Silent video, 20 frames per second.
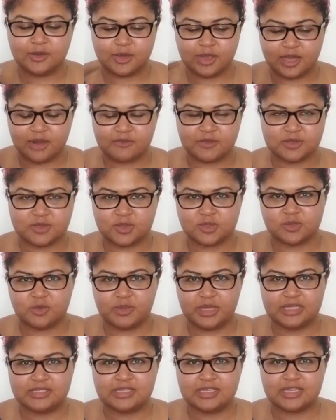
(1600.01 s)
again, if this is
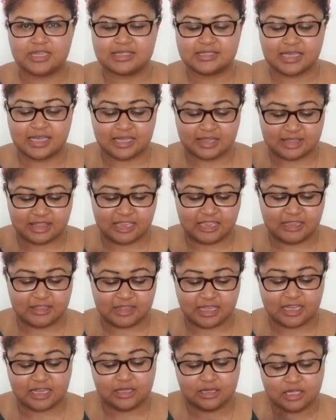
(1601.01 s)
romantic, it's like they,
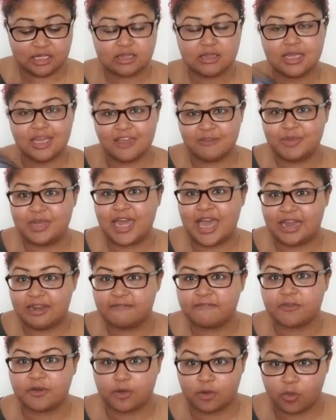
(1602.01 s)
they clearly have been at it
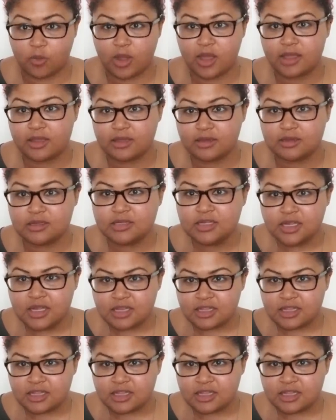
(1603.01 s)
for a while.